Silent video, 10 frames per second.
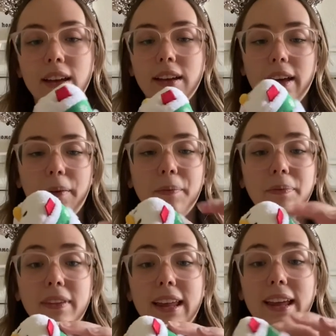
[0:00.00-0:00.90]
Yeah,
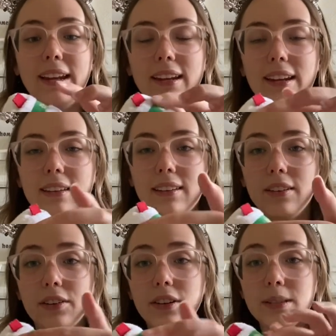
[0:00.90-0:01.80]
and he has a little
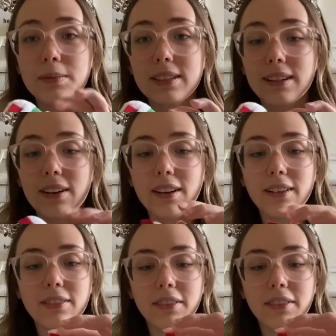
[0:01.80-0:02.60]
Christmas scarf